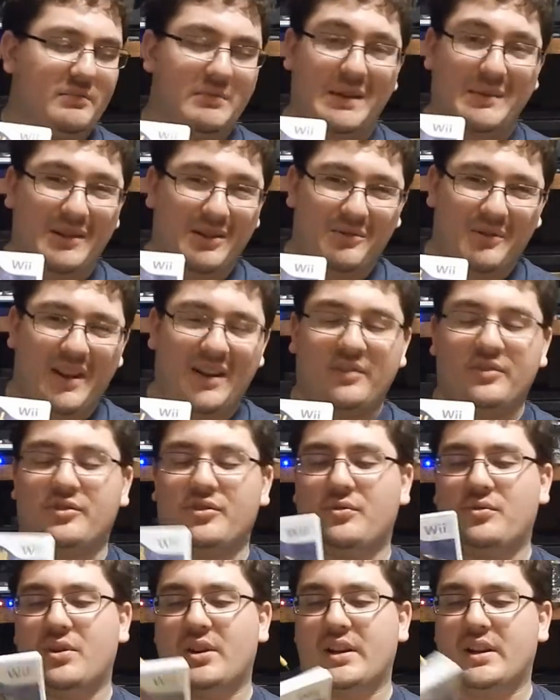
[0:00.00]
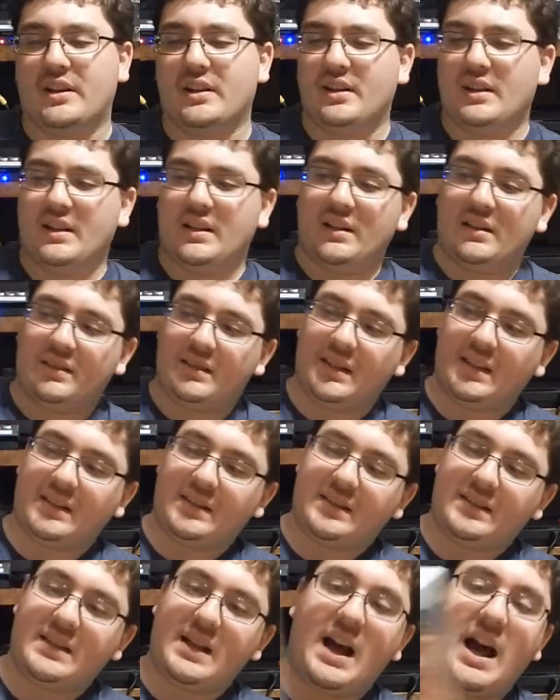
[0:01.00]
Maybe around $20.
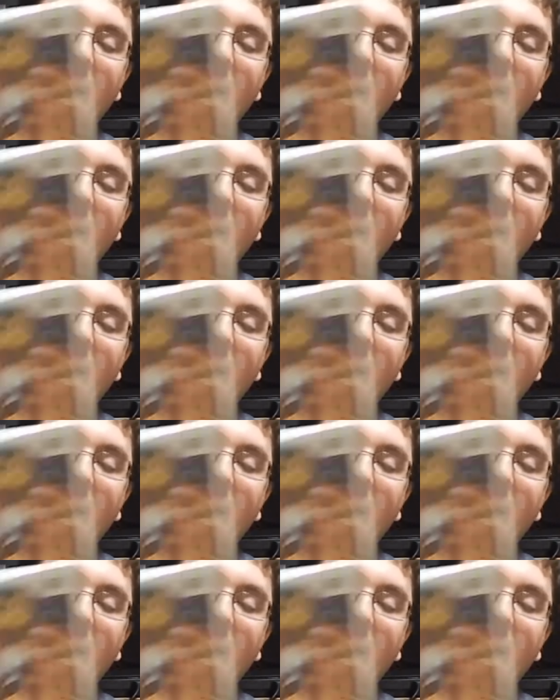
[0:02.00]
This,